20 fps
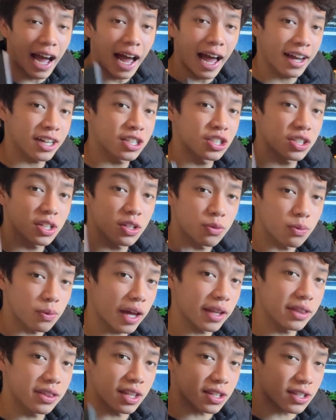actually
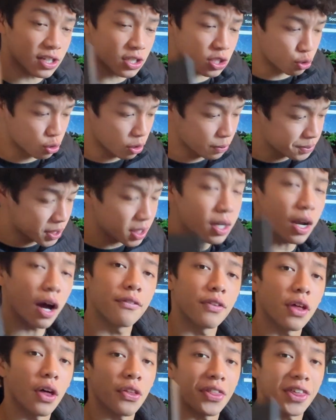read the description of
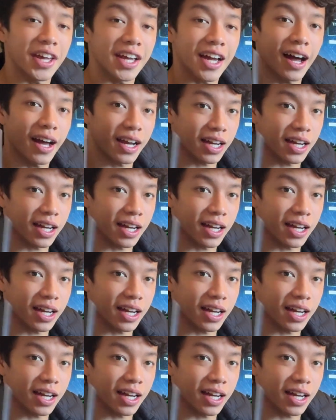the thing I